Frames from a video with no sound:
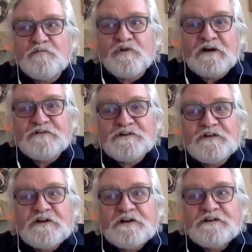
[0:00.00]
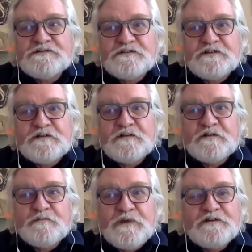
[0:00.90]
privatize
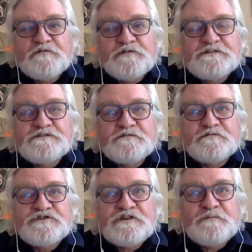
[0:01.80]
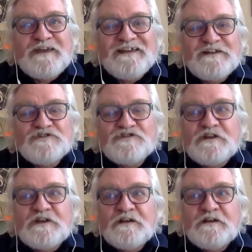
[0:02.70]
the benefits of cheap
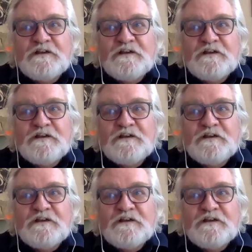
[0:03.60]
energy